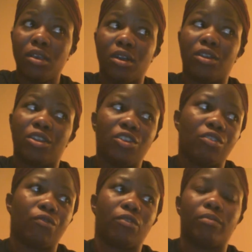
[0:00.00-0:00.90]
an
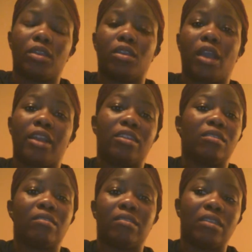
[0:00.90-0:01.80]
issue for me. I
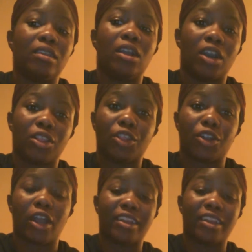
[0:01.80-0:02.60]
didn't see color.